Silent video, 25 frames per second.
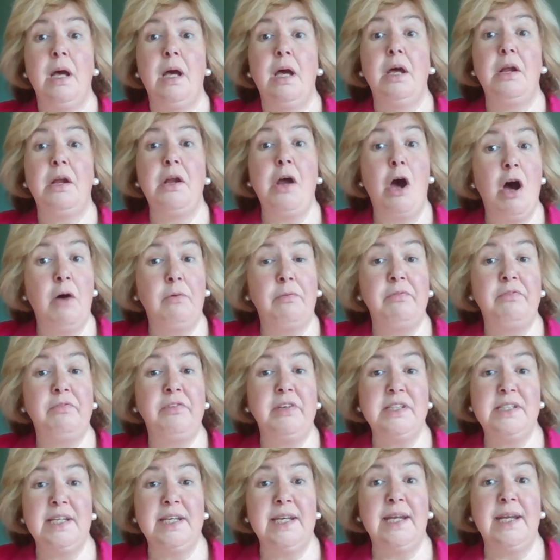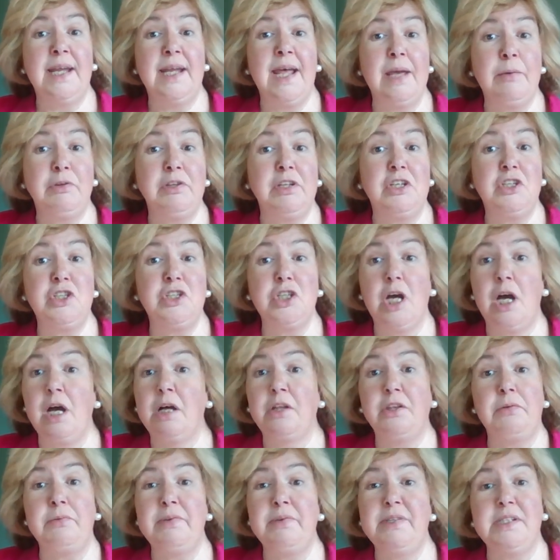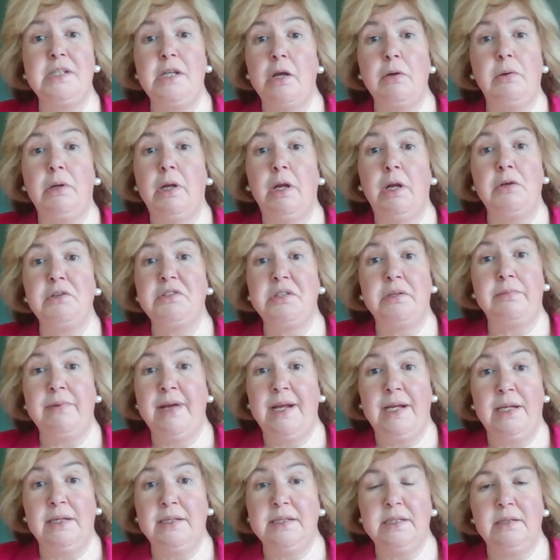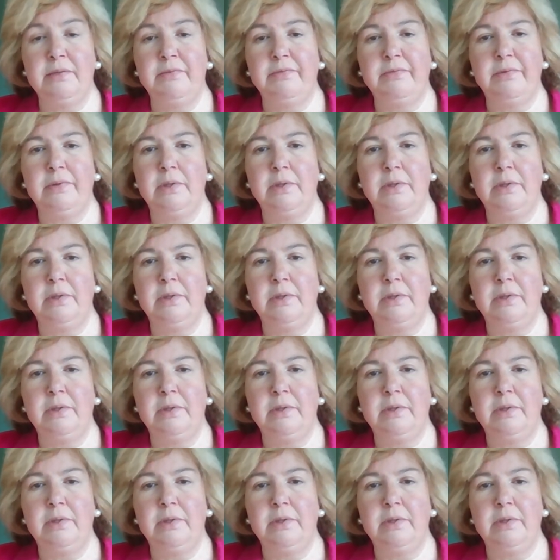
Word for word: and half of your DNA with your child. There is no closer relative.